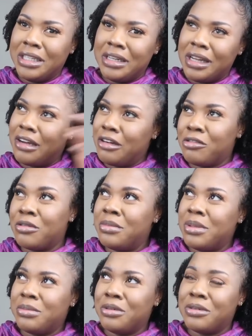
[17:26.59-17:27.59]
and I don't
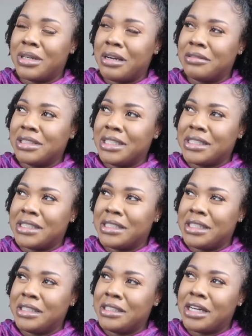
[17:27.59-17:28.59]
remember what I was
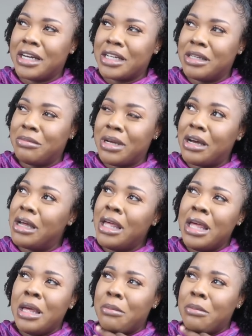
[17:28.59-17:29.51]
necessarily talking about.